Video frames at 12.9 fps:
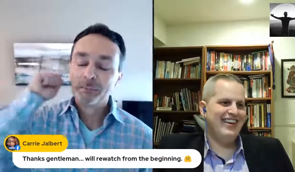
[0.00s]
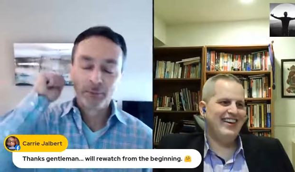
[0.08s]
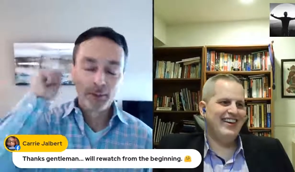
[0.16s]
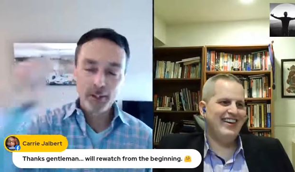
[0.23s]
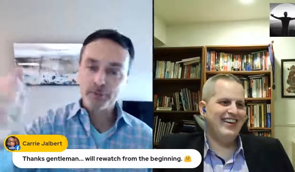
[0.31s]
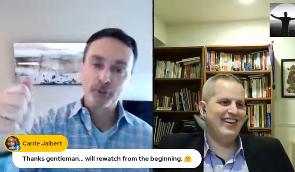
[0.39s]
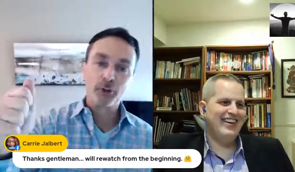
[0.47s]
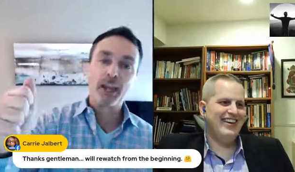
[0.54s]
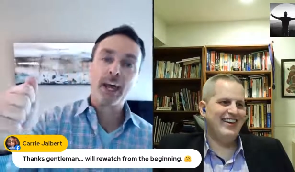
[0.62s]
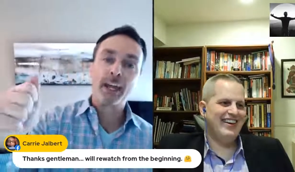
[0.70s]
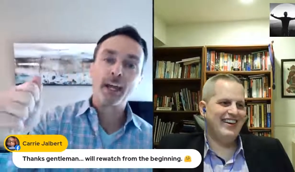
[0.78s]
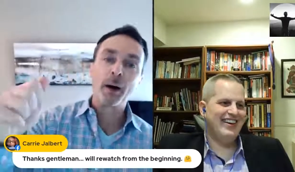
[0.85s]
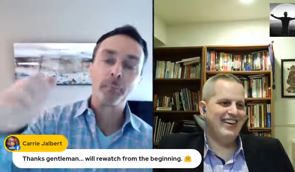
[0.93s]
Speaker 1: Lift your
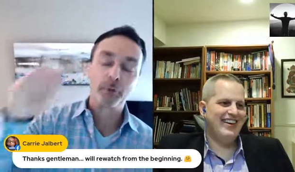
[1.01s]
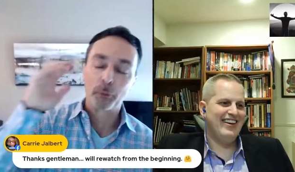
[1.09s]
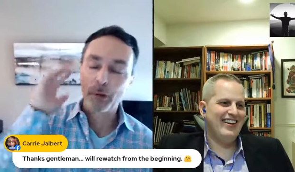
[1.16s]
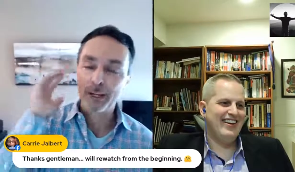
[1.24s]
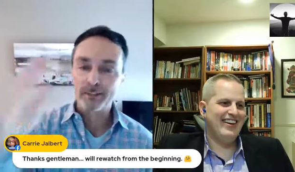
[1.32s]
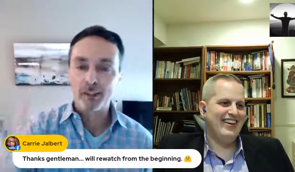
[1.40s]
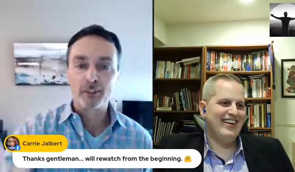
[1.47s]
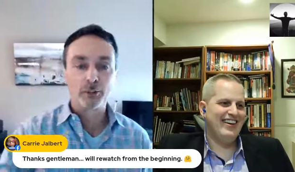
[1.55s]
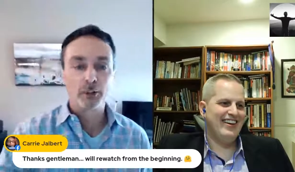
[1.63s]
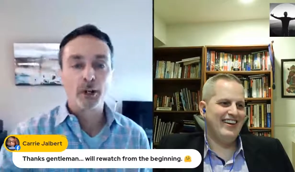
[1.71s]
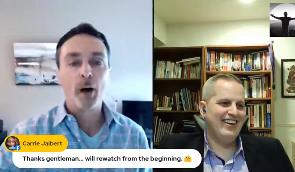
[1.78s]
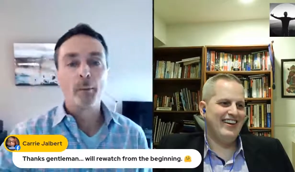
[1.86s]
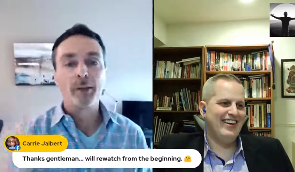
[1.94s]
head up. Great things are
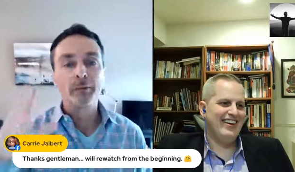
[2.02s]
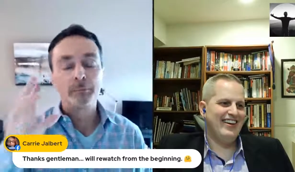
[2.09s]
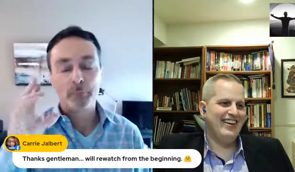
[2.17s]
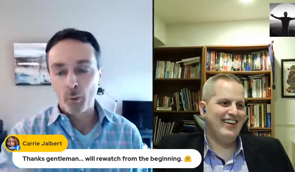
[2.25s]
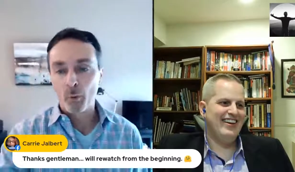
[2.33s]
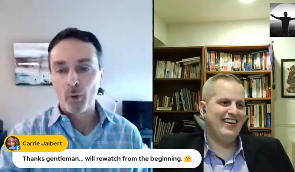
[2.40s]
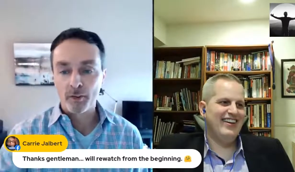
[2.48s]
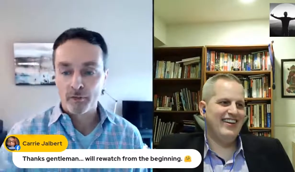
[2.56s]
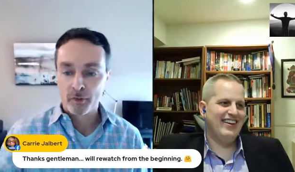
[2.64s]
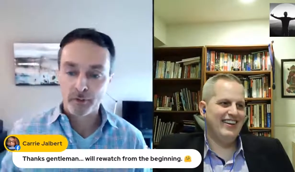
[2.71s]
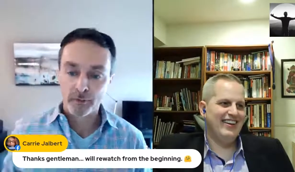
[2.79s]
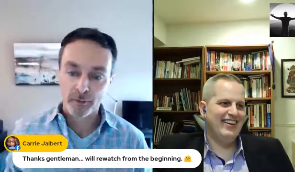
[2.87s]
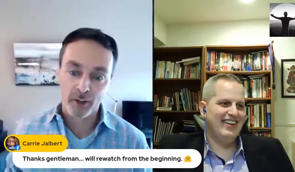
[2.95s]
coming. Put one
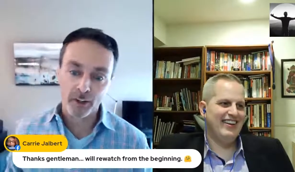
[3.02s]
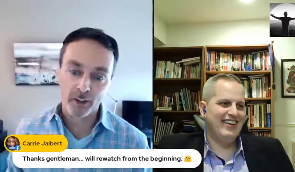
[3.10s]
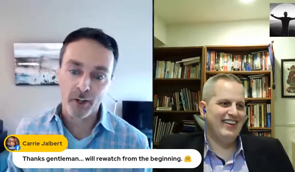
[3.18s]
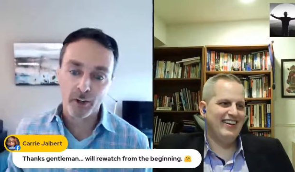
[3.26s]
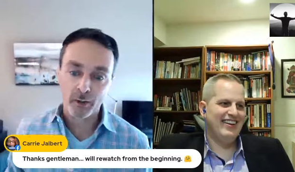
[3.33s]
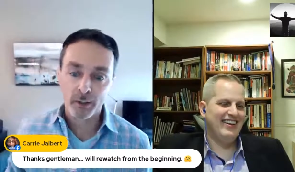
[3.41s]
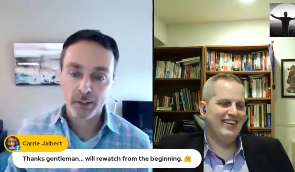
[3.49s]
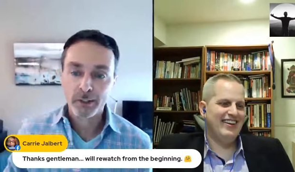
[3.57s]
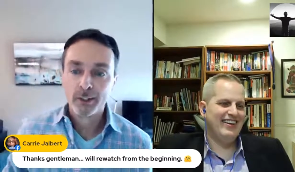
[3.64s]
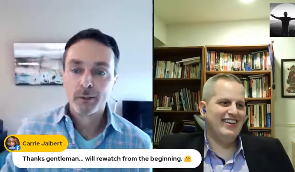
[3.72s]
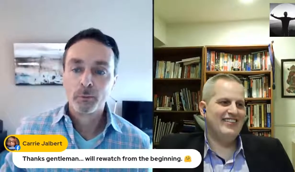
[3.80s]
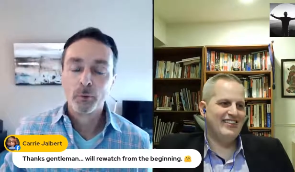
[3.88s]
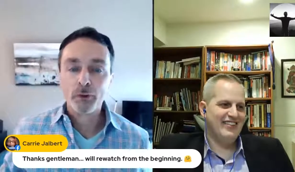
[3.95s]
foot in front of the other.
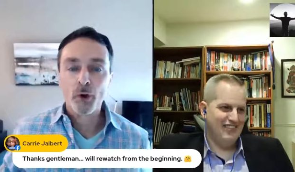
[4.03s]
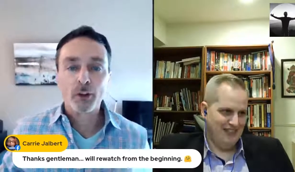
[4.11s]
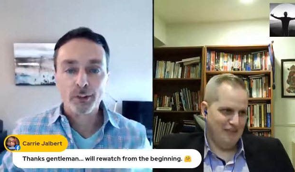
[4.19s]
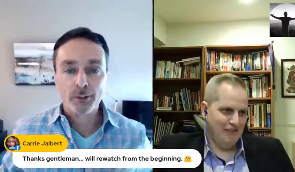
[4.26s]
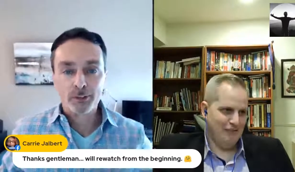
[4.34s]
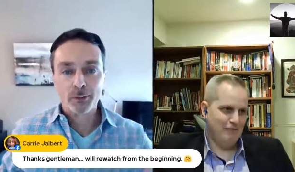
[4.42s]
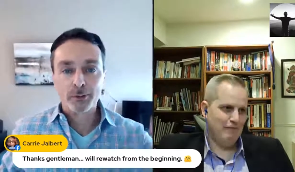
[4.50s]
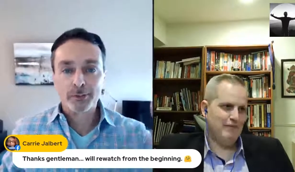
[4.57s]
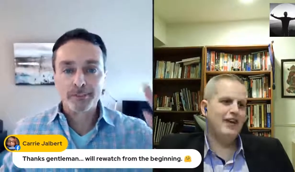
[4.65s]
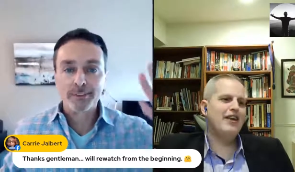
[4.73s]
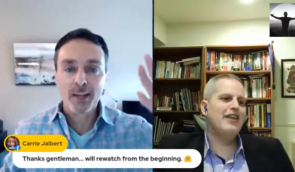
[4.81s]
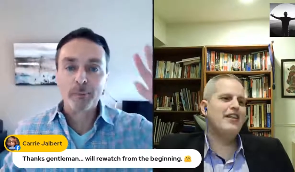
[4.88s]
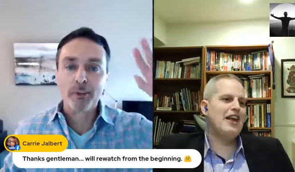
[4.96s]
We'll talk to you soon.
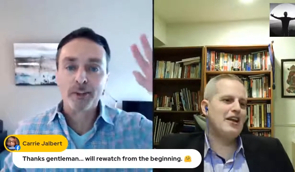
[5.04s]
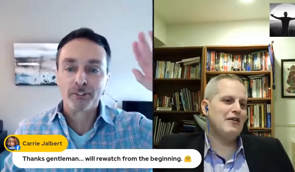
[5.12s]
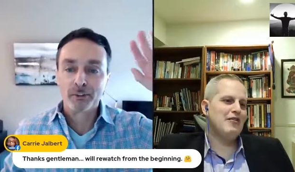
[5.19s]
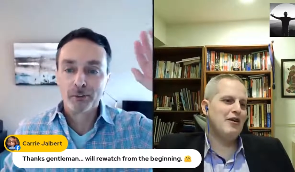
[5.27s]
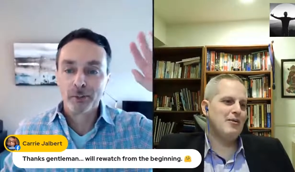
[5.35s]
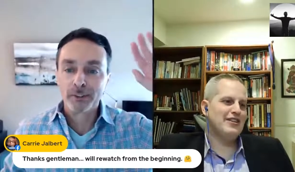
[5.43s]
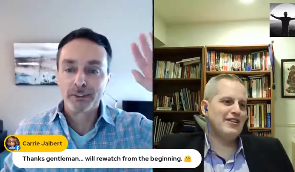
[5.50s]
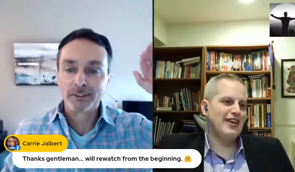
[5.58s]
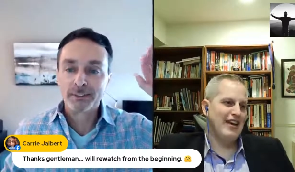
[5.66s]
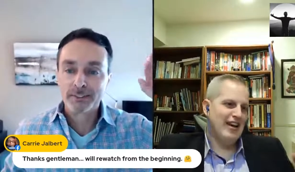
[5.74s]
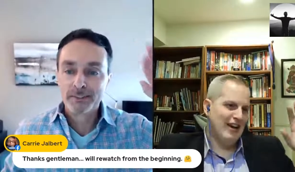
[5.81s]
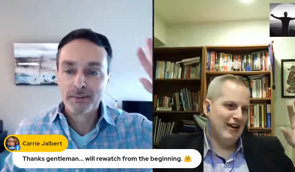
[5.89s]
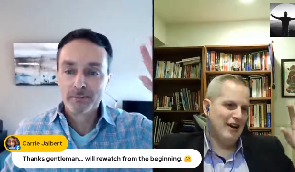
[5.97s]
God bless. Thank everyone. you very much.